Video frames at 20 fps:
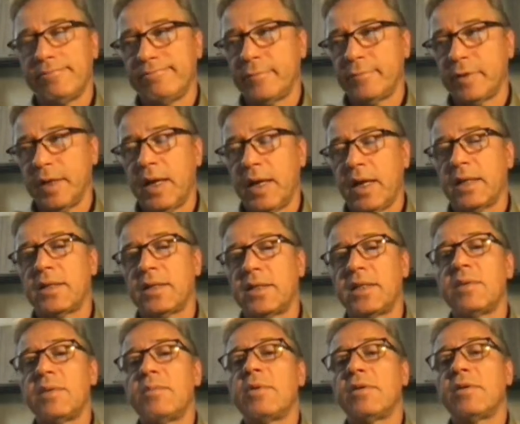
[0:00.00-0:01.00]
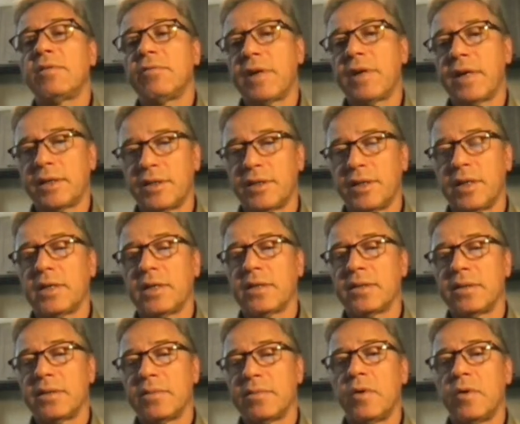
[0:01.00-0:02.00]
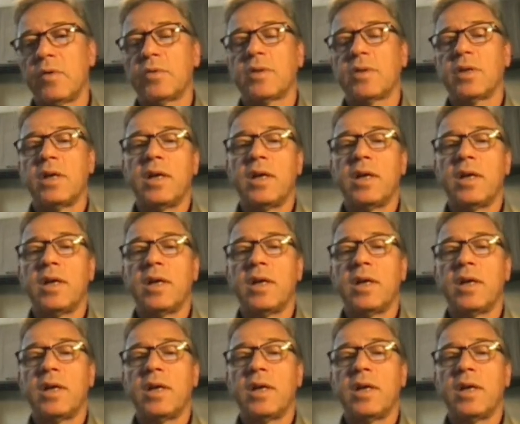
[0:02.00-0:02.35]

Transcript: Okay, tibial fracture is the most